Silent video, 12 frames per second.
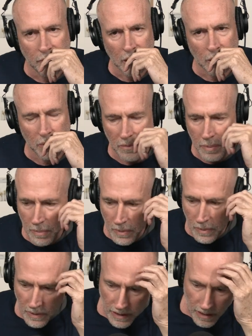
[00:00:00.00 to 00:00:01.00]
I wonder if people
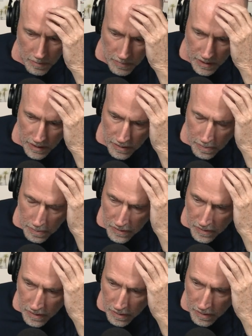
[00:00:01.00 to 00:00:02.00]
are running out of money.
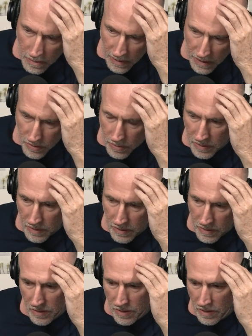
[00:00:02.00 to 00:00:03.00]
Supposedly, there was about $1 trillion
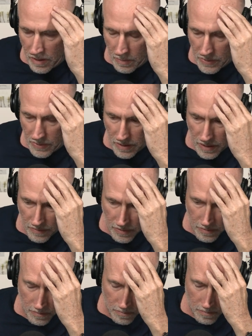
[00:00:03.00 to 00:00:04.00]
of stimulus left,
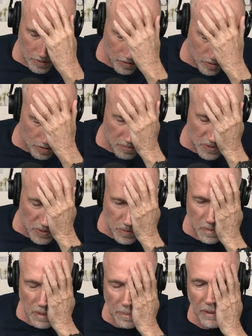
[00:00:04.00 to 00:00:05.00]
and consumers
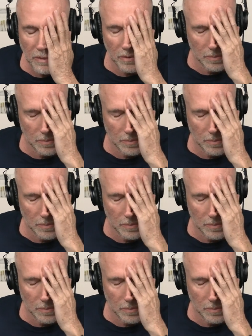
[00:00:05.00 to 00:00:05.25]
were ripping through